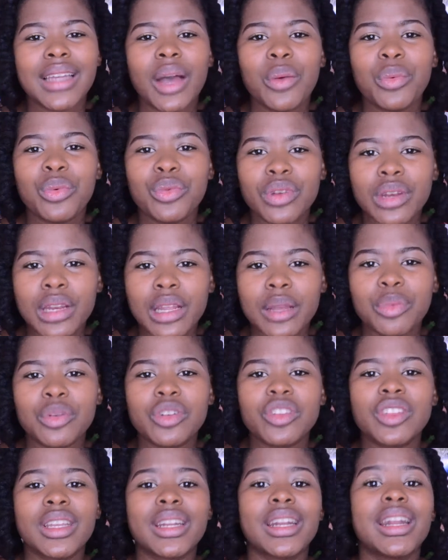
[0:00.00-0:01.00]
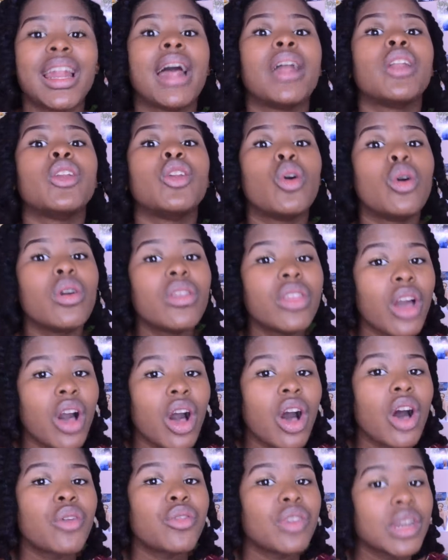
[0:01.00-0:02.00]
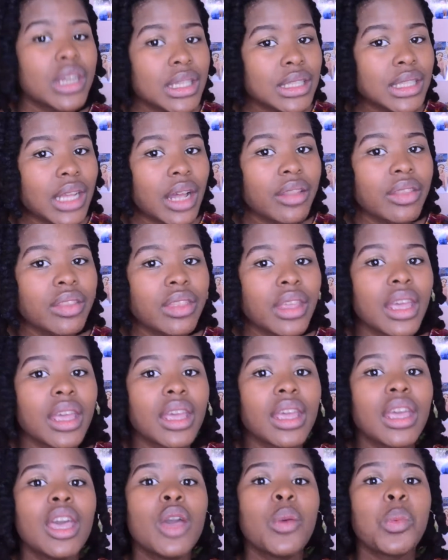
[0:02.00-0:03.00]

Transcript: I would really appreciate it. I know there are readers out there.